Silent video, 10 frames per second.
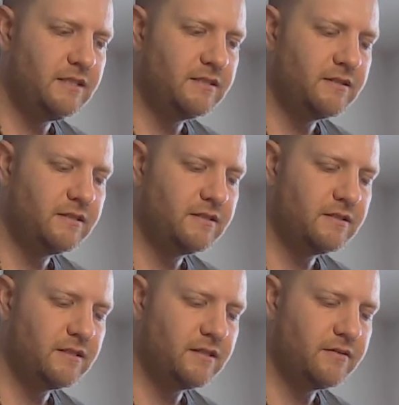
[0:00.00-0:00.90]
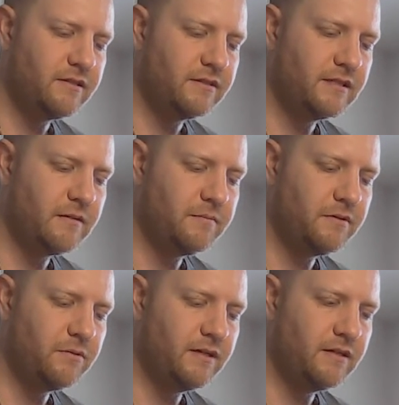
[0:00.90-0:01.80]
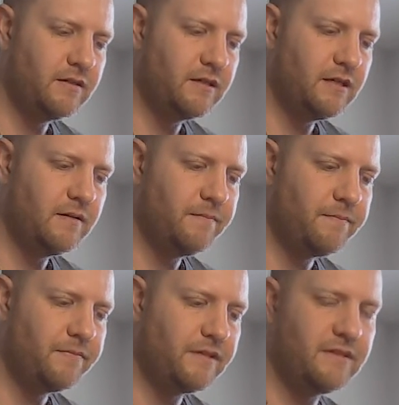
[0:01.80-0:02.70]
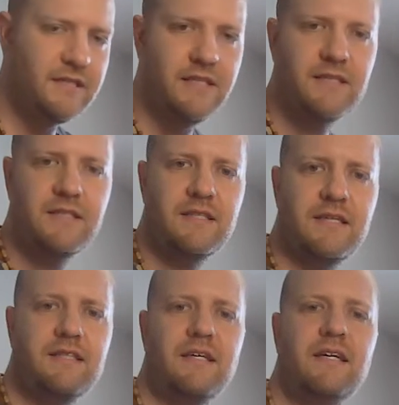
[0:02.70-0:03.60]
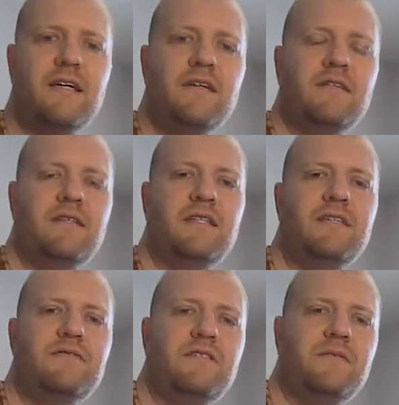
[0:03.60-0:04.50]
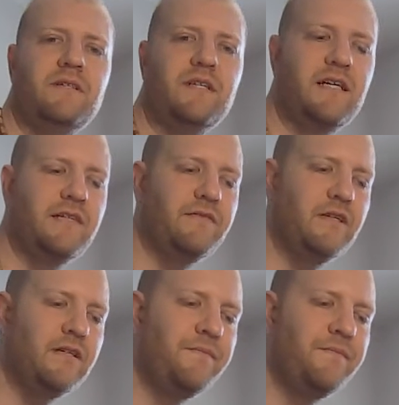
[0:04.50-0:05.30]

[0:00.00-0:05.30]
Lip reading: So this is another example where the tete-tete leaves you in kind of